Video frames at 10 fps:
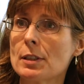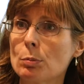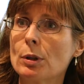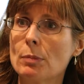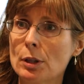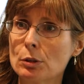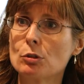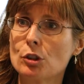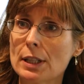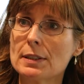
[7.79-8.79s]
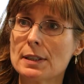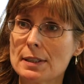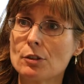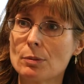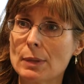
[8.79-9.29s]
to promote shared
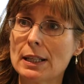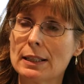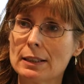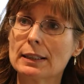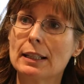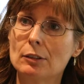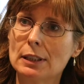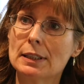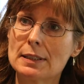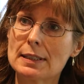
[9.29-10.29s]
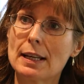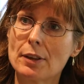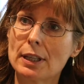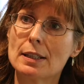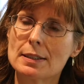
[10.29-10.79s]
decision making at Carolina's
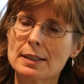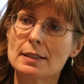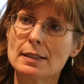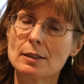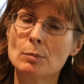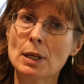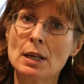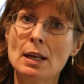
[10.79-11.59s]
healthcare system.